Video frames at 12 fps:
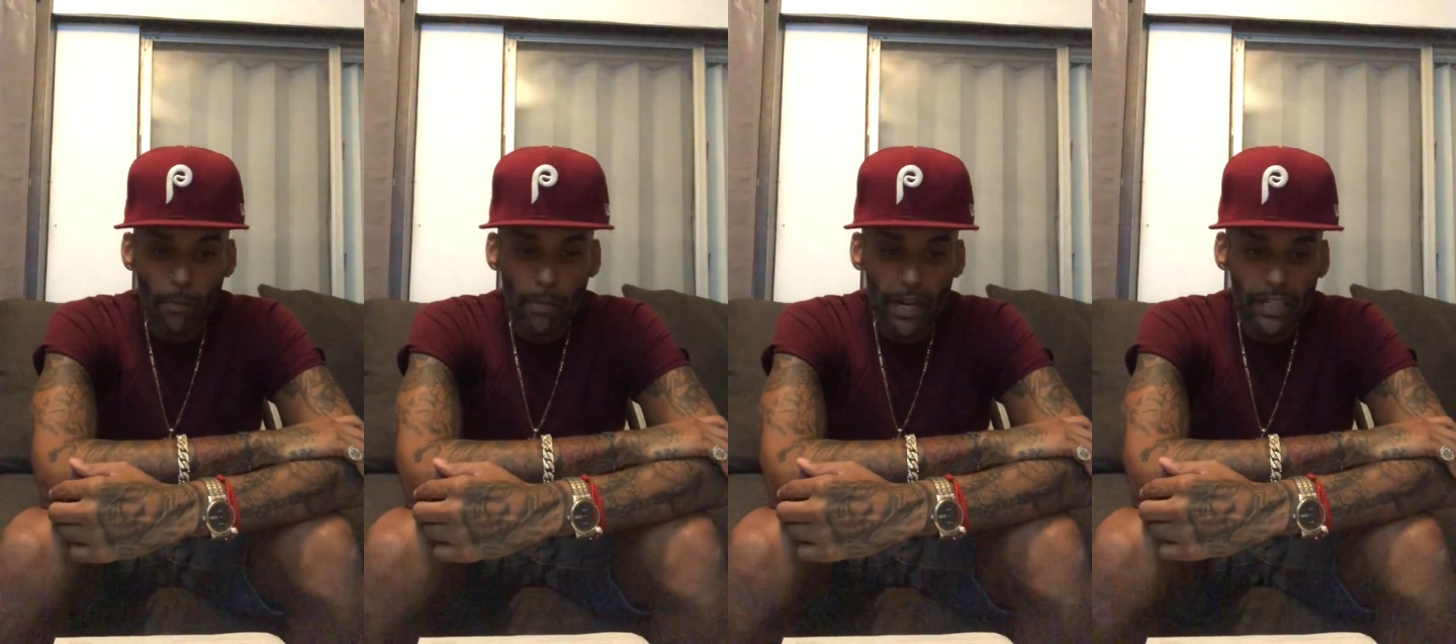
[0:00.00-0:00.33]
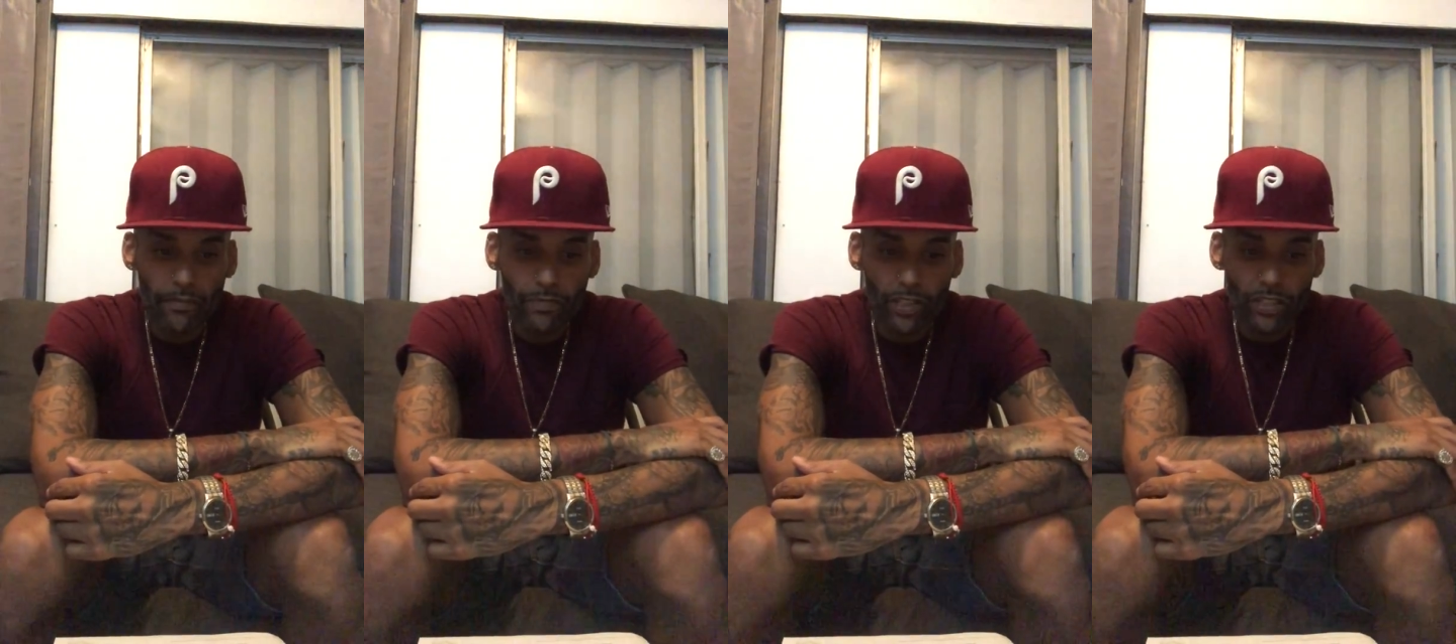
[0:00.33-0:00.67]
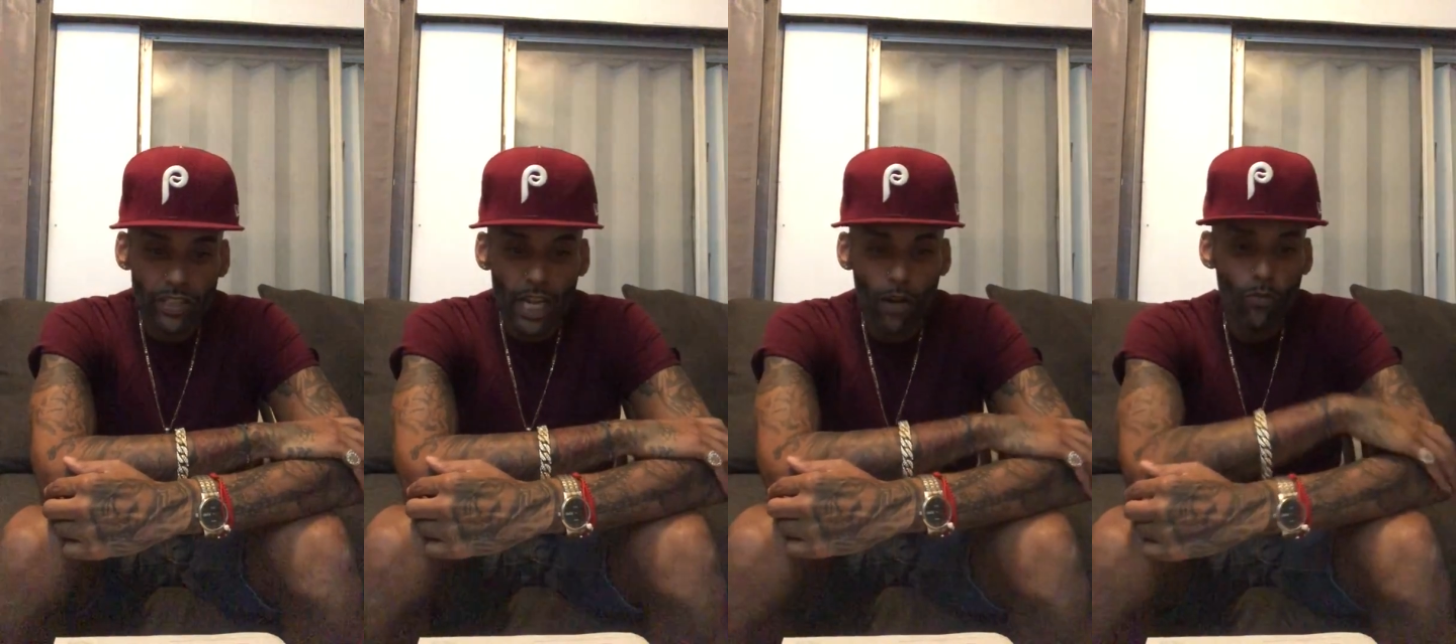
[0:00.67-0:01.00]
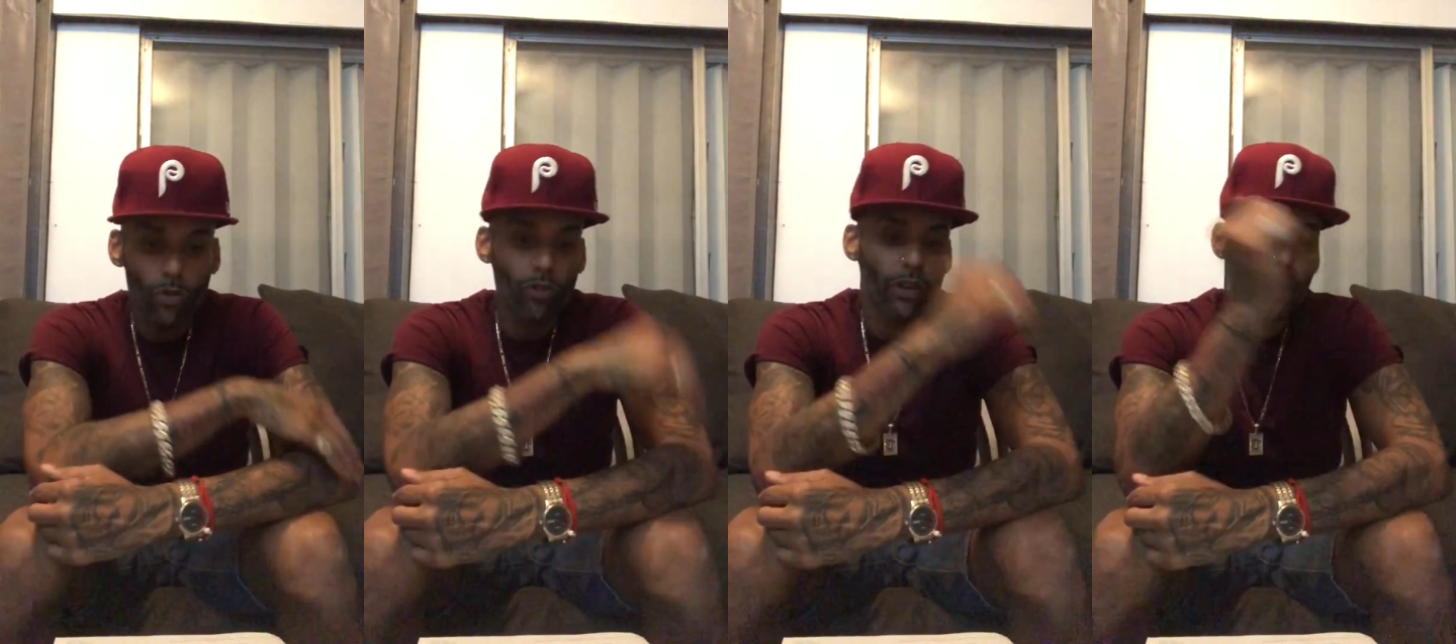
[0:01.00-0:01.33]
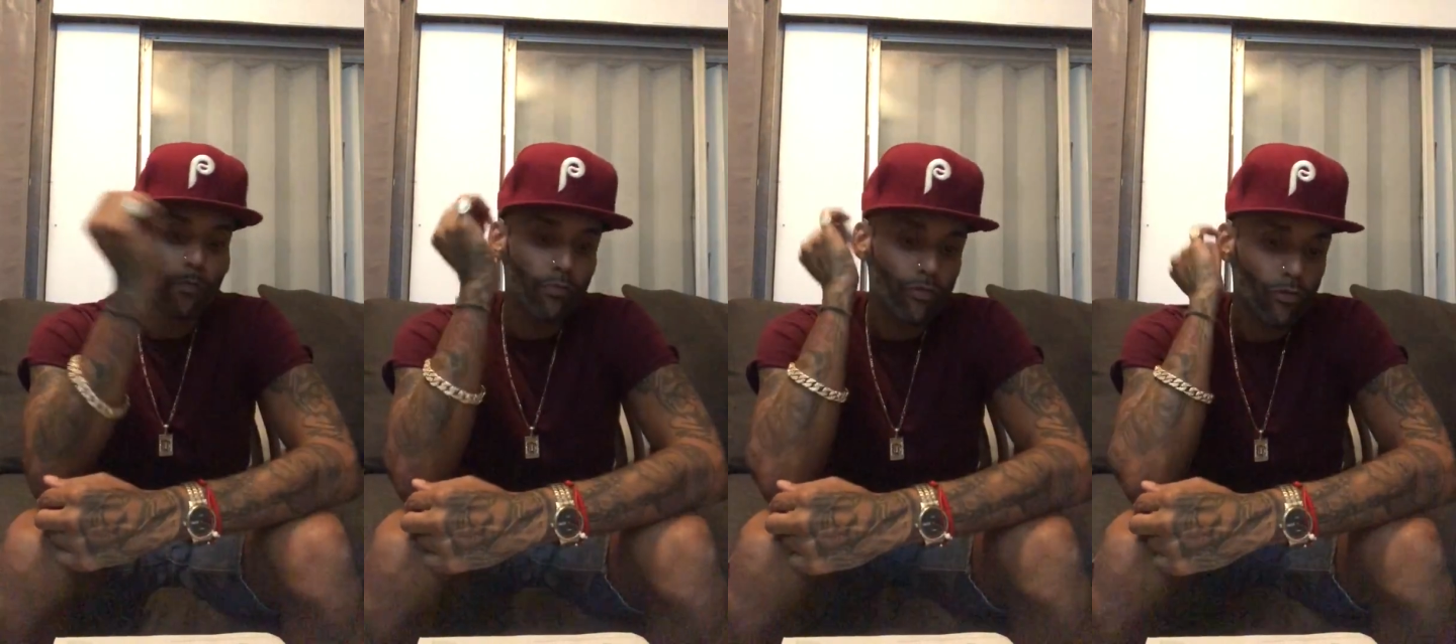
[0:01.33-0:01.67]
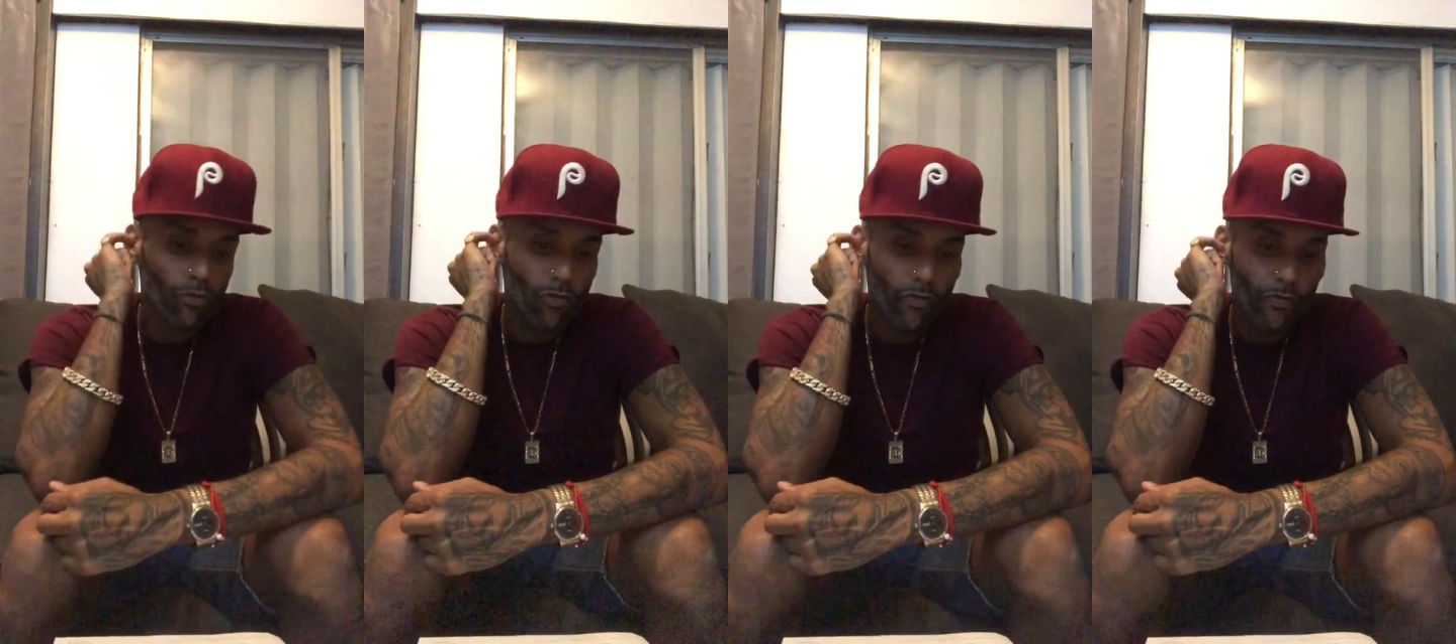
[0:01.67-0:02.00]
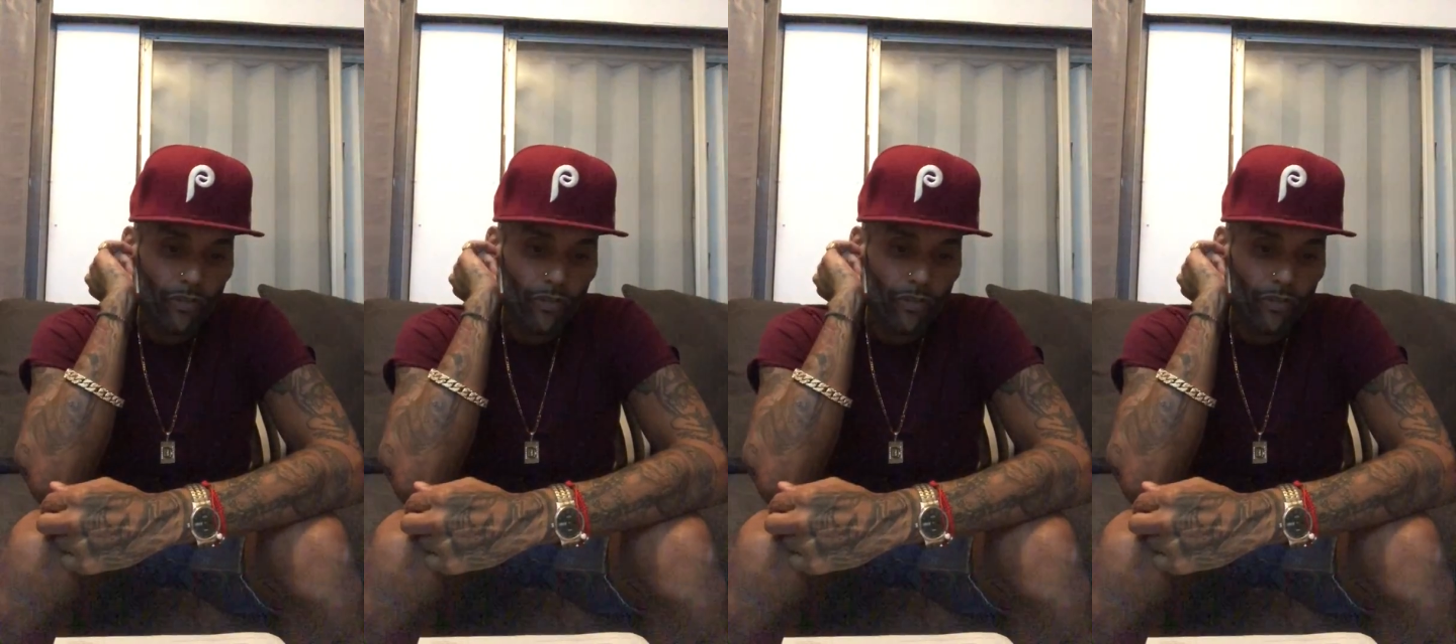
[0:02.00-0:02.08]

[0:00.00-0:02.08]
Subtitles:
benefits that will improve